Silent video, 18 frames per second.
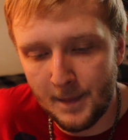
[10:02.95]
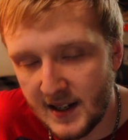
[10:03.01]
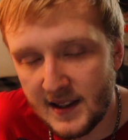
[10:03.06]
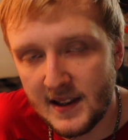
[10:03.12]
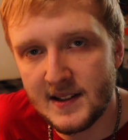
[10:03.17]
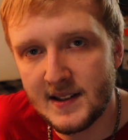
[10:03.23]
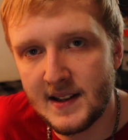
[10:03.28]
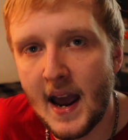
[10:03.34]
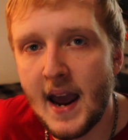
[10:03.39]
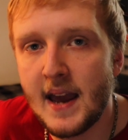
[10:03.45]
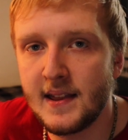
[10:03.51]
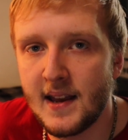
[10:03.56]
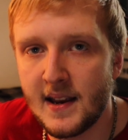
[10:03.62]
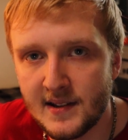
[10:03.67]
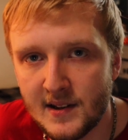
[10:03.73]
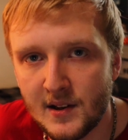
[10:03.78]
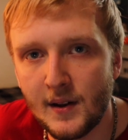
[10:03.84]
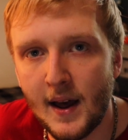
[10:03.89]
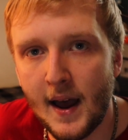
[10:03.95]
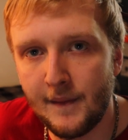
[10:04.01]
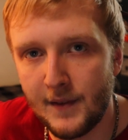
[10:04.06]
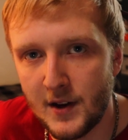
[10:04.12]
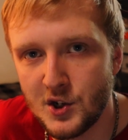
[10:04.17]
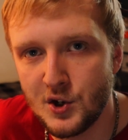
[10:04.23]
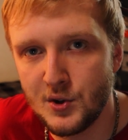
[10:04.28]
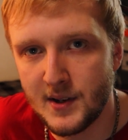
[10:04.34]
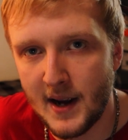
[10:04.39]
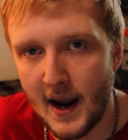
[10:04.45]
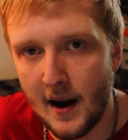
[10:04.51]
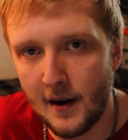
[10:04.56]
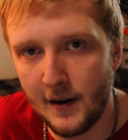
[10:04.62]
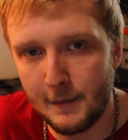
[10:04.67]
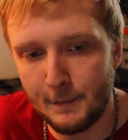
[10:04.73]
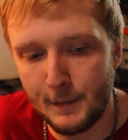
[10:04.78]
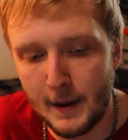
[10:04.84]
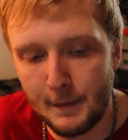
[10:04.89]
To this day, they still have issues
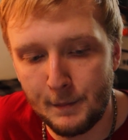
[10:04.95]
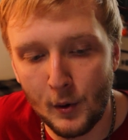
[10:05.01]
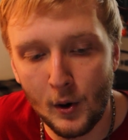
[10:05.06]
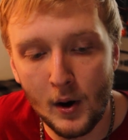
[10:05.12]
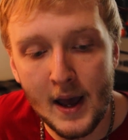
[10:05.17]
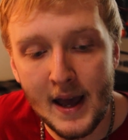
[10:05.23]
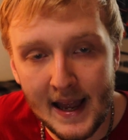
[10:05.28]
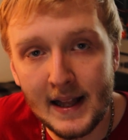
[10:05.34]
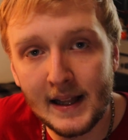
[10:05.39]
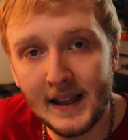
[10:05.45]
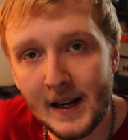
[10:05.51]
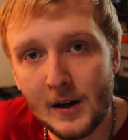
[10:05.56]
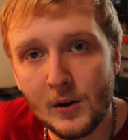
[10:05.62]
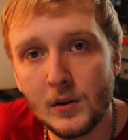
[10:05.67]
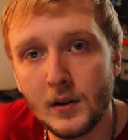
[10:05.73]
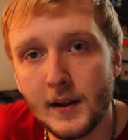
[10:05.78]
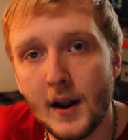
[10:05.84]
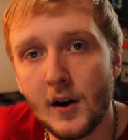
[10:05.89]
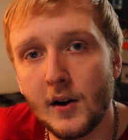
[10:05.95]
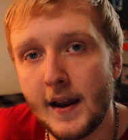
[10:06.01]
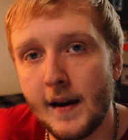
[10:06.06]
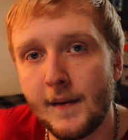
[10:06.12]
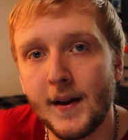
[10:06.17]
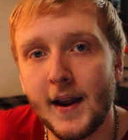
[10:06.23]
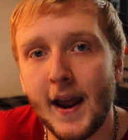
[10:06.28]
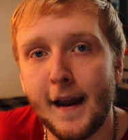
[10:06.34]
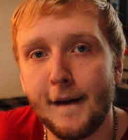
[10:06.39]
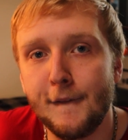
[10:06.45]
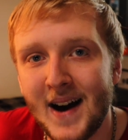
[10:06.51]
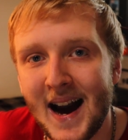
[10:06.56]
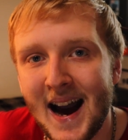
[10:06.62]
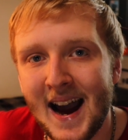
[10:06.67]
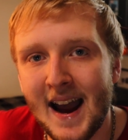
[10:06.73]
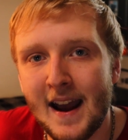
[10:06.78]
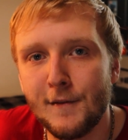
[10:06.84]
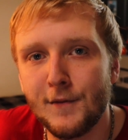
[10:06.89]
hiring people. They literally are giving a
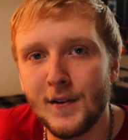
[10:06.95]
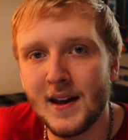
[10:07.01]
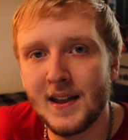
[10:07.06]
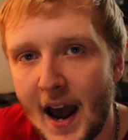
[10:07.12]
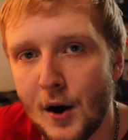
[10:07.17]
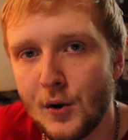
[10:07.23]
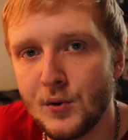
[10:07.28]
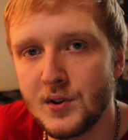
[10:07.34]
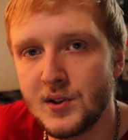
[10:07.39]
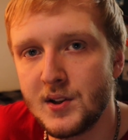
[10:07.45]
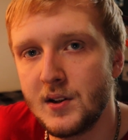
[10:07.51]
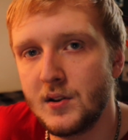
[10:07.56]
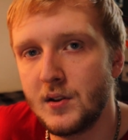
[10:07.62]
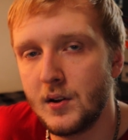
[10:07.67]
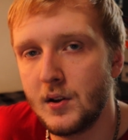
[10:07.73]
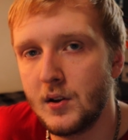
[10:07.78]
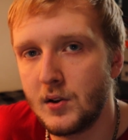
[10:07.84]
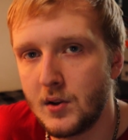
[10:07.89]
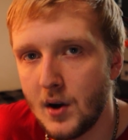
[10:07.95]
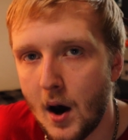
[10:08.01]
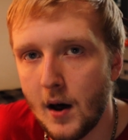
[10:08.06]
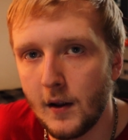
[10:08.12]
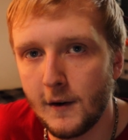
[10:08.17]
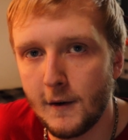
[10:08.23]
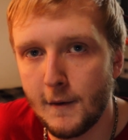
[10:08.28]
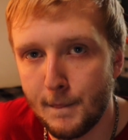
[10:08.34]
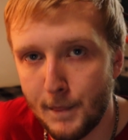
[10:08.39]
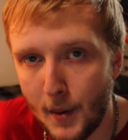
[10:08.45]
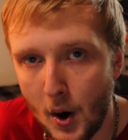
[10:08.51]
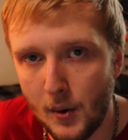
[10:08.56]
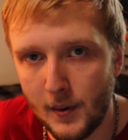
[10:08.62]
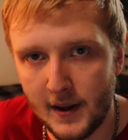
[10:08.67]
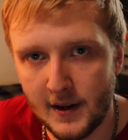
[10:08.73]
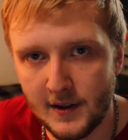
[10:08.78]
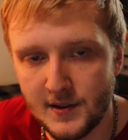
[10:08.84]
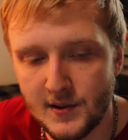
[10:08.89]
$5,000
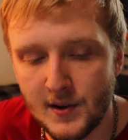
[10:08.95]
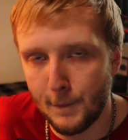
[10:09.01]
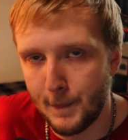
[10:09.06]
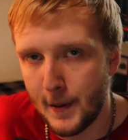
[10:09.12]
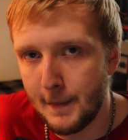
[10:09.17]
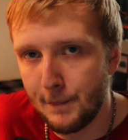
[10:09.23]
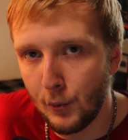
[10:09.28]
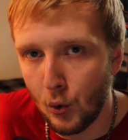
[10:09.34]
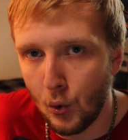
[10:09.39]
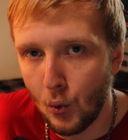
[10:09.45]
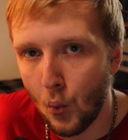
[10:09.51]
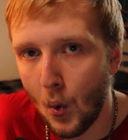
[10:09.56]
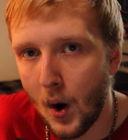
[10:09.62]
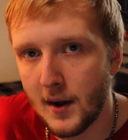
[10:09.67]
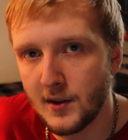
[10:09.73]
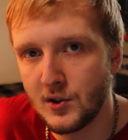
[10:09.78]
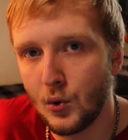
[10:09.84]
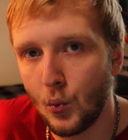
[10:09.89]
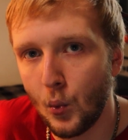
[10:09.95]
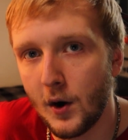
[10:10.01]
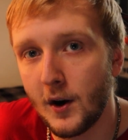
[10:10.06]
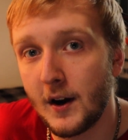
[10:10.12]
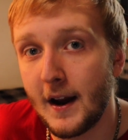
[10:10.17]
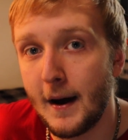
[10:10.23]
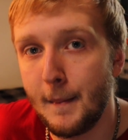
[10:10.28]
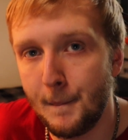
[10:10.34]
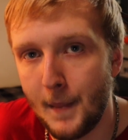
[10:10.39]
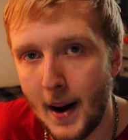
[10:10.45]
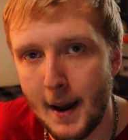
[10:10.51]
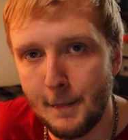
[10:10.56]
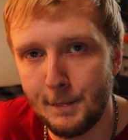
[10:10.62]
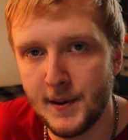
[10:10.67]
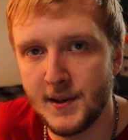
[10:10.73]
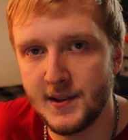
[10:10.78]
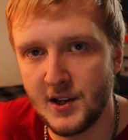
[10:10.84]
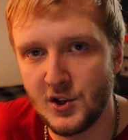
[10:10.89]
bonus for people who want to work my
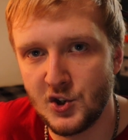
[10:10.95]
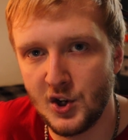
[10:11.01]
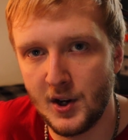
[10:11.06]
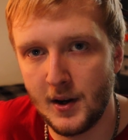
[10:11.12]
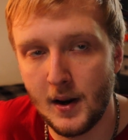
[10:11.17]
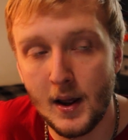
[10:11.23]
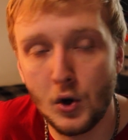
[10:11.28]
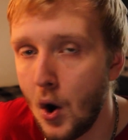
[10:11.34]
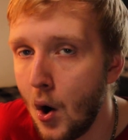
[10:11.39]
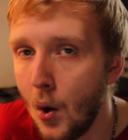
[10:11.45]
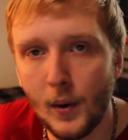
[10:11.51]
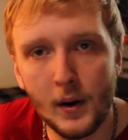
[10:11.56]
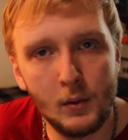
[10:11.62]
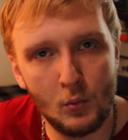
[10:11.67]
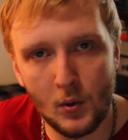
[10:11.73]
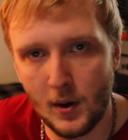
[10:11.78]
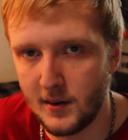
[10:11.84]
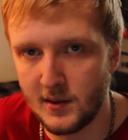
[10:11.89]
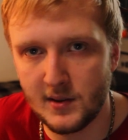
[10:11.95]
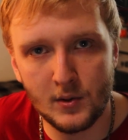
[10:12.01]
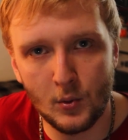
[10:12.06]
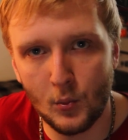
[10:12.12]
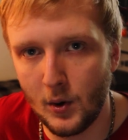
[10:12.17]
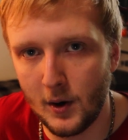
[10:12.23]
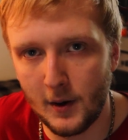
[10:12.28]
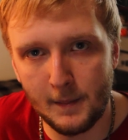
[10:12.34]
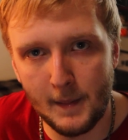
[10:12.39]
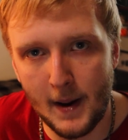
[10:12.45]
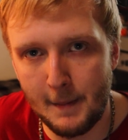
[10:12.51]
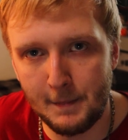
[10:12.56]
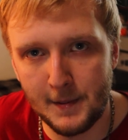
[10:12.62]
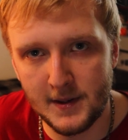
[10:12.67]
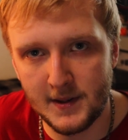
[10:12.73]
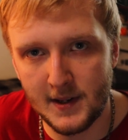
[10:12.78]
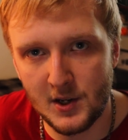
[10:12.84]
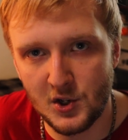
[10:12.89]
position. No one wants to work my
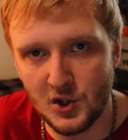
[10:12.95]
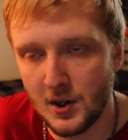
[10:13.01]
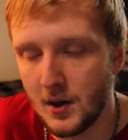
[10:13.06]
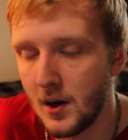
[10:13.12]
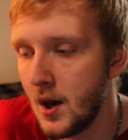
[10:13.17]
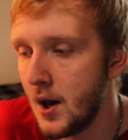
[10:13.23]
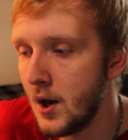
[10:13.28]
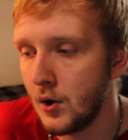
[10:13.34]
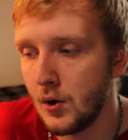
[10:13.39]
position.